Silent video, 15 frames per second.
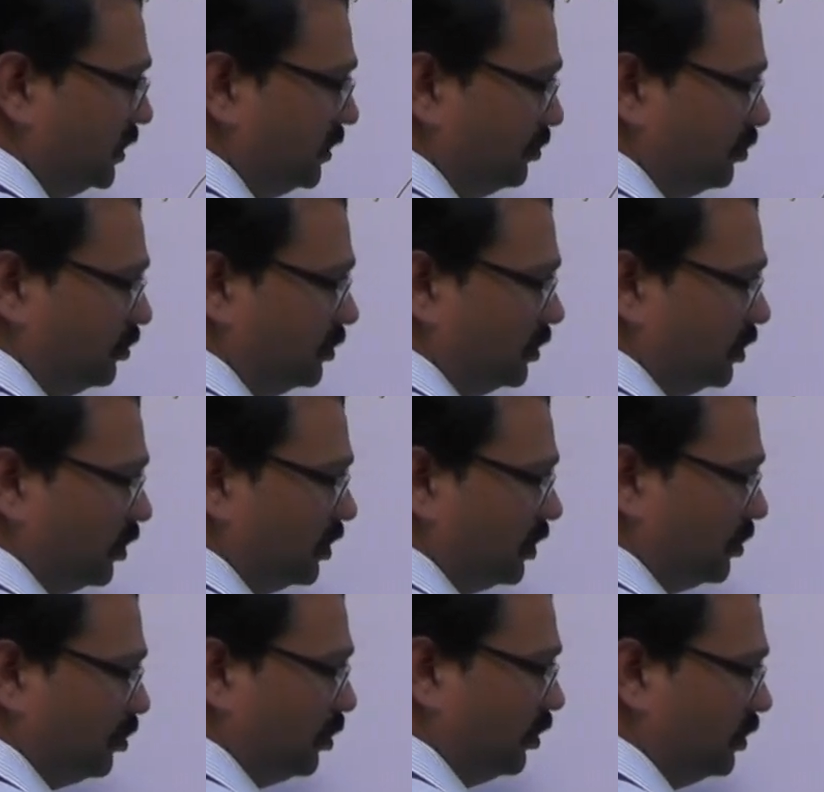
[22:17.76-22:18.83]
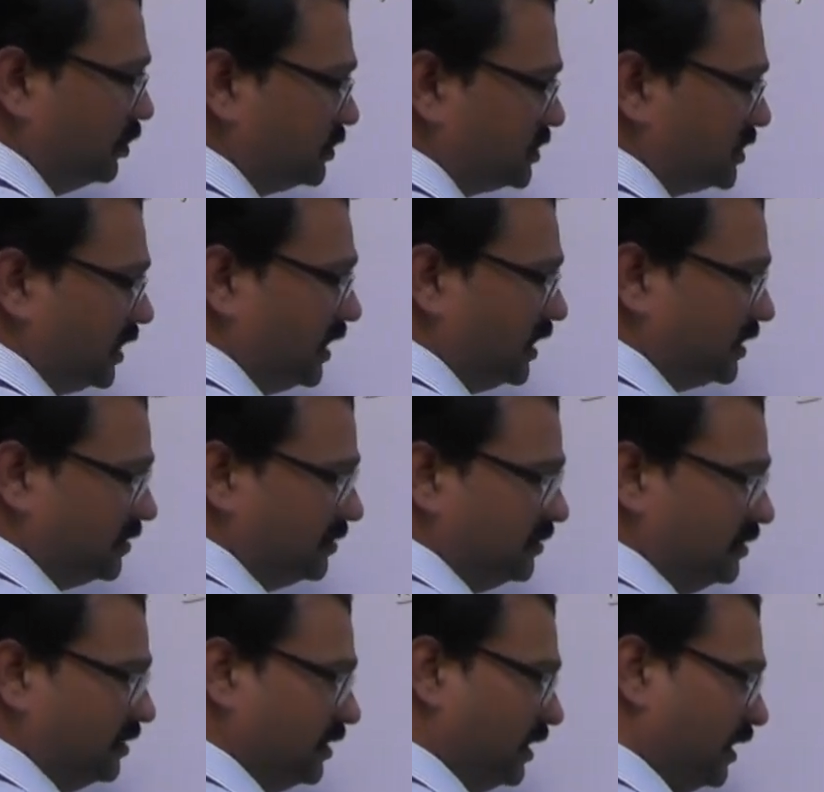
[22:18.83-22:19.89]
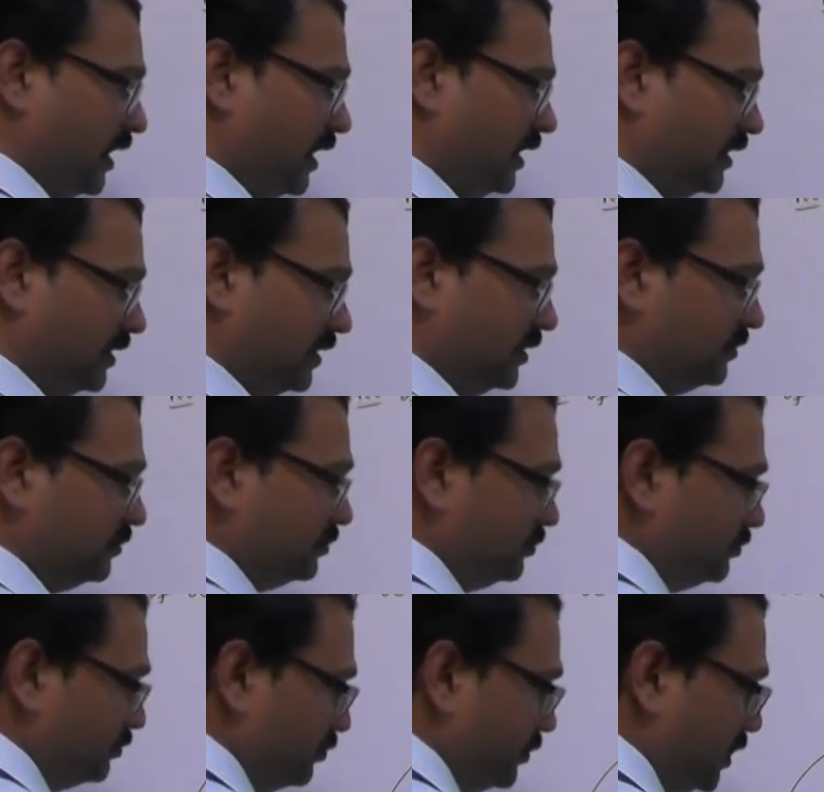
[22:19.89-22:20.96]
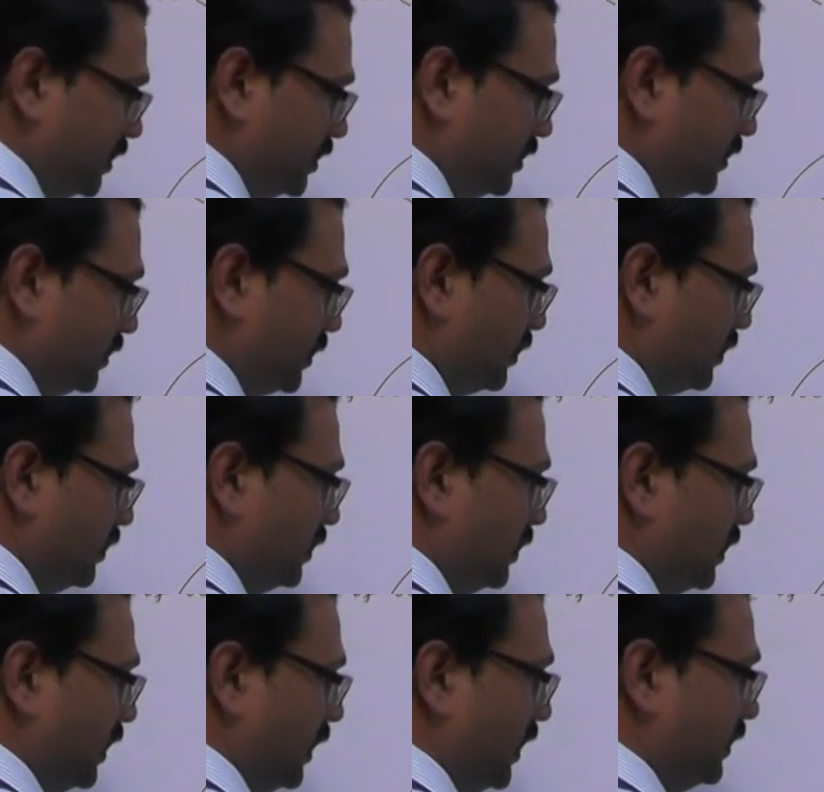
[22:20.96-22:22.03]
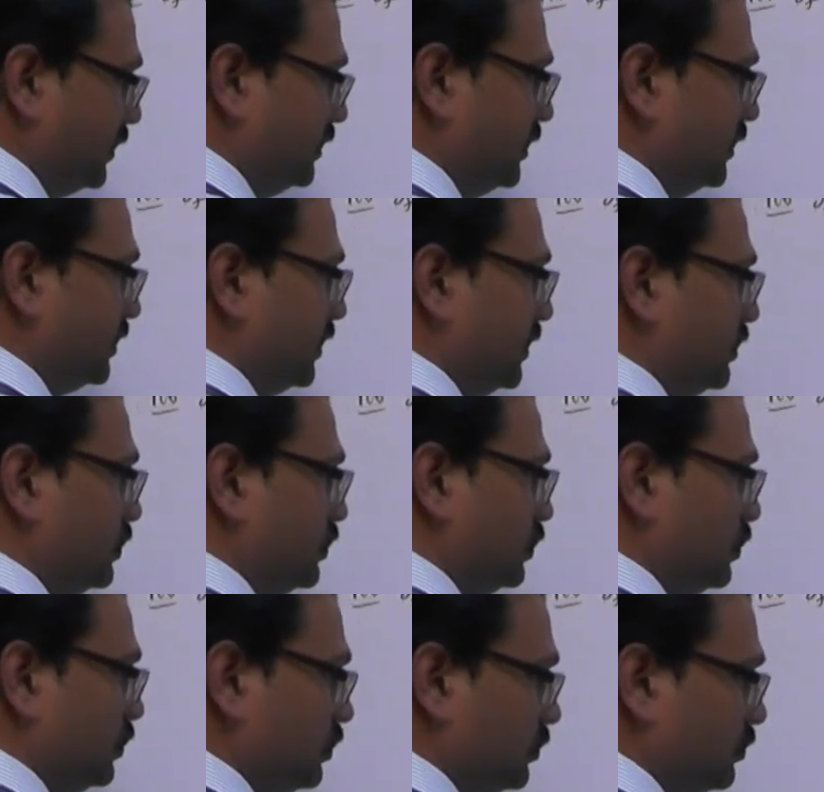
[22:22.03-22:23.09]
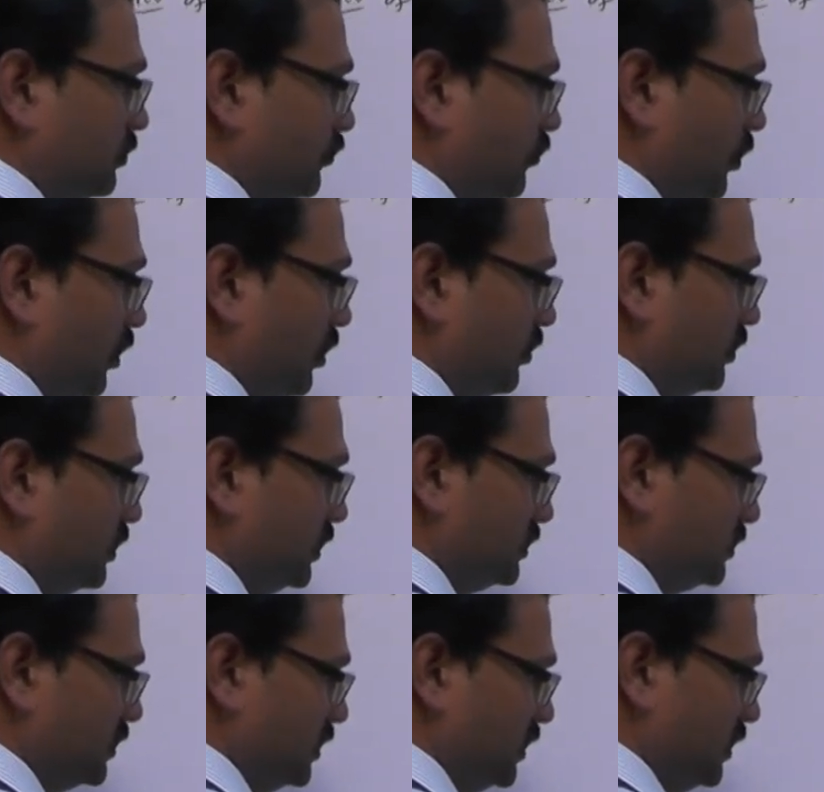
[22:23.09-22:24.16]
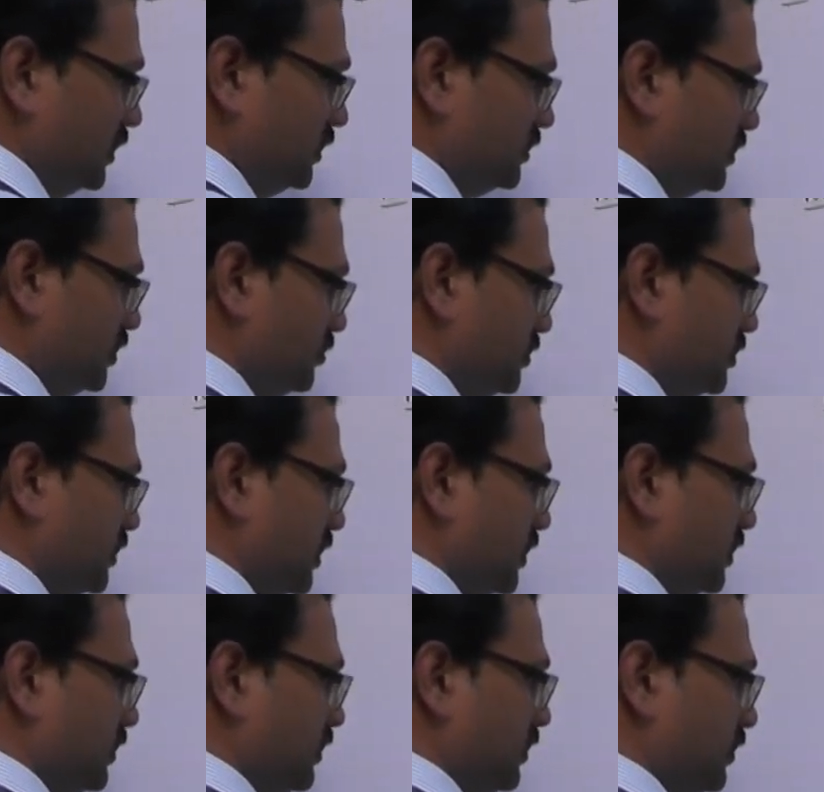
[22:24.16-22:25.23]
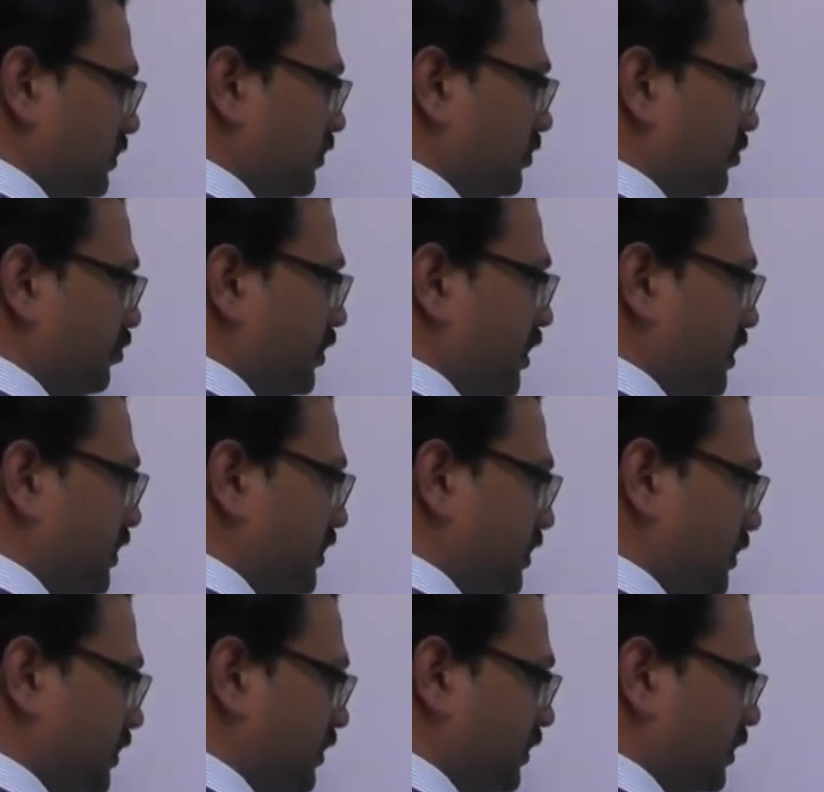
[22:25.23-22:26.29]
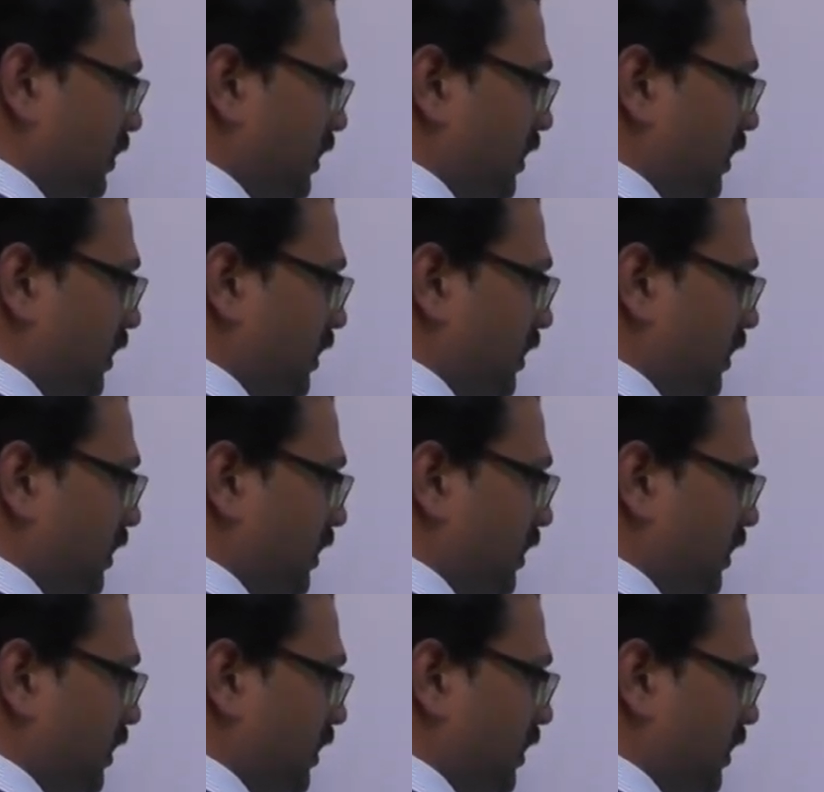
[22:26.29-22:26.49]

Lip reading: the poles start and meet here, and they tend to follow this semicircle, meet here,